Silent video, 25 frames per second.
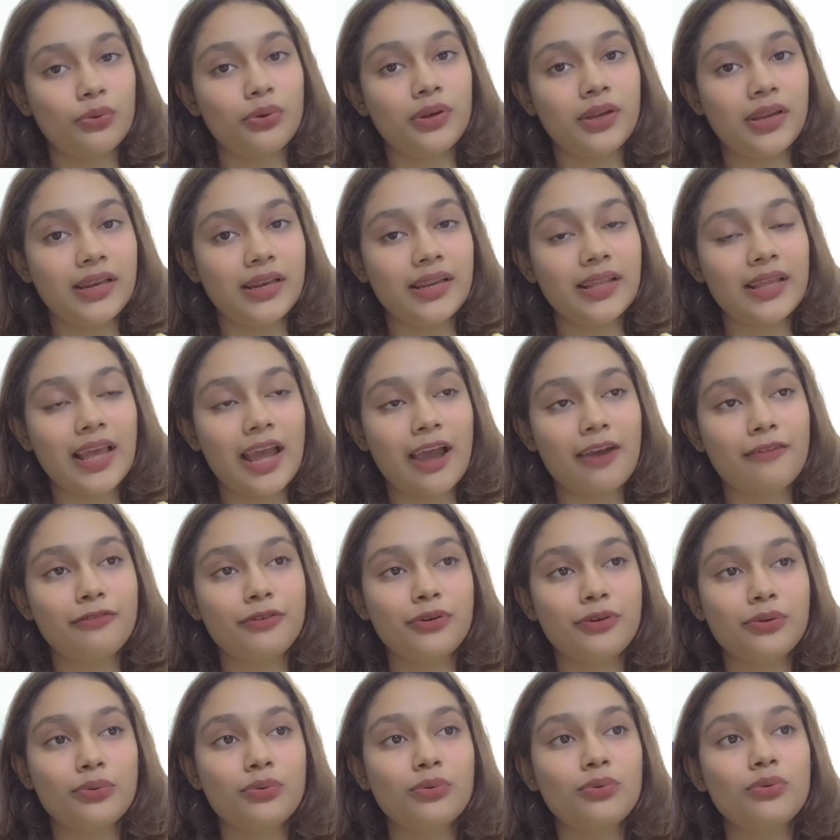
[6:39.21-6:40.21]
really
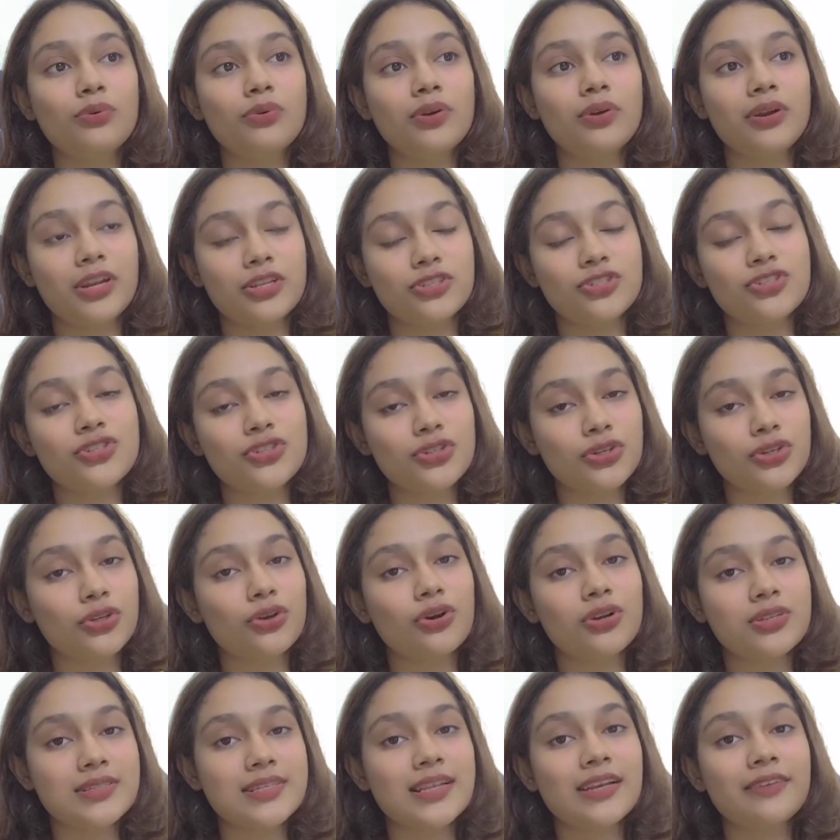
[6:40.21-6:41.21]
have to register
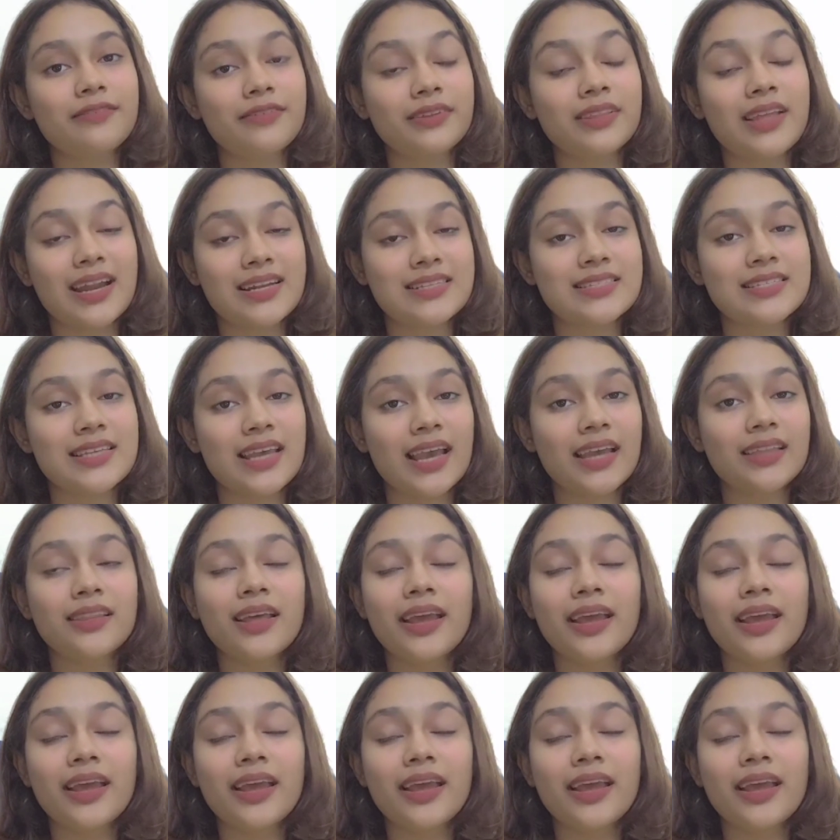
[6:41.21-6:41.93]
yourself with RCI.